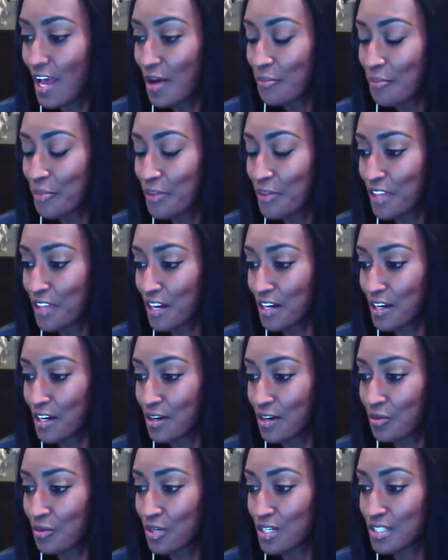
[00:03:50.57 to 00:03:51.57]
But there
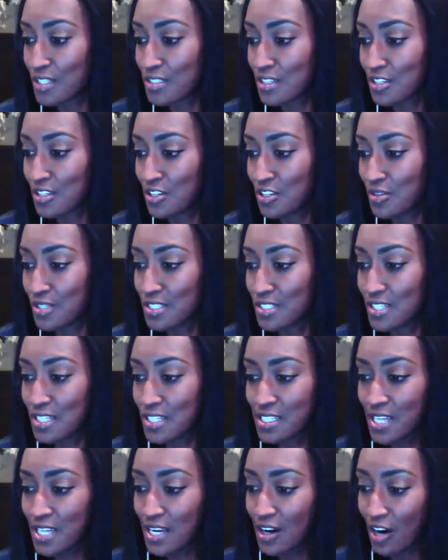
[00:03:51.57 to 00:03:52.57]
was a USA
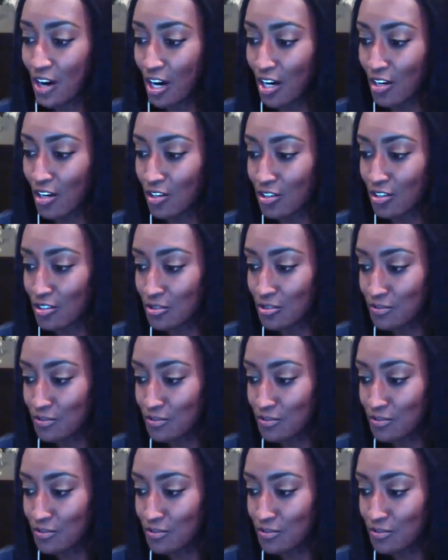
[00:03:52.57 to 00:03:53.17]
Today article